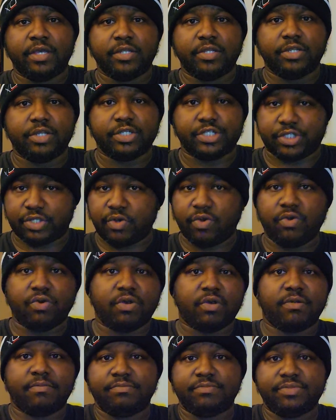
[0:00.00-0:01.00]
the
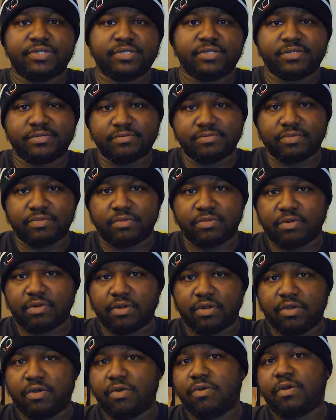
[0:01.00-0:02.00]
storms
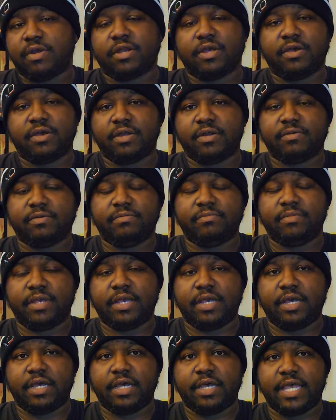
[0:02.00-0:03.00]
are going on
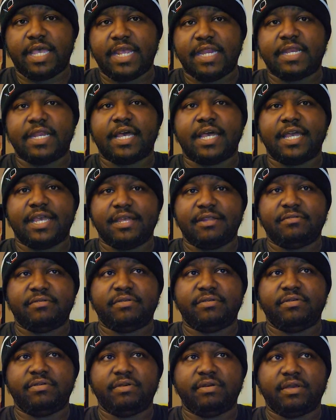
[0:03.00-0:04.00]
at night.
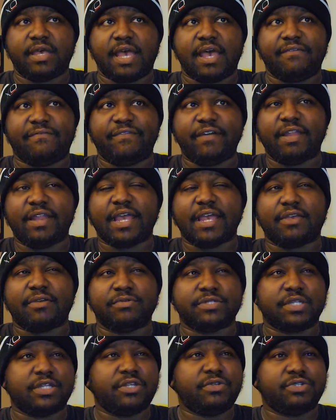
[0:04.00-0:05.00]
I felt like it
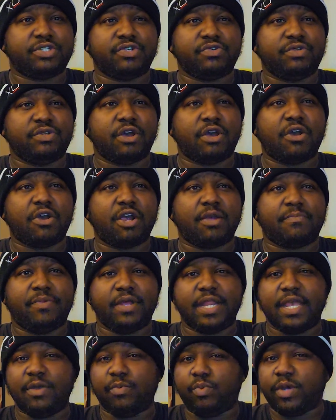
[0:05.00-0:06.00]
was a little too dark,
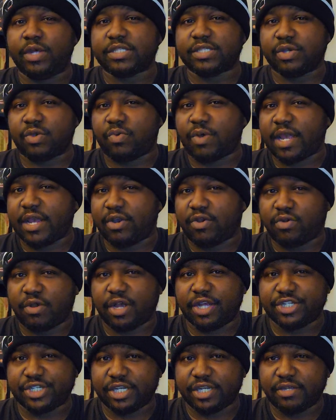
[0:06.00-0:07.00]
but it wasn't quite
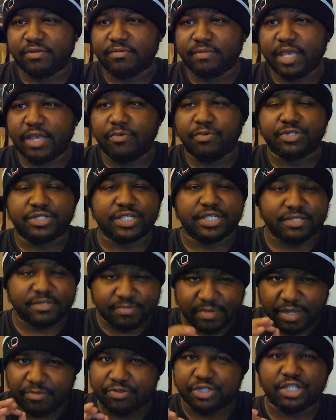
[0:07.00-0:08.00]
crushing. It was
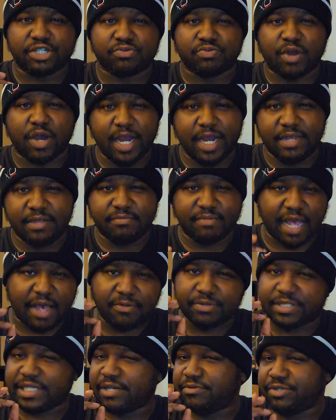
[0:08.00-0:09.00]
just right. I
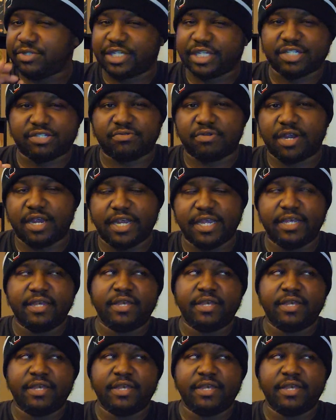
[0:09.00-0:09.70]
would say it was just right.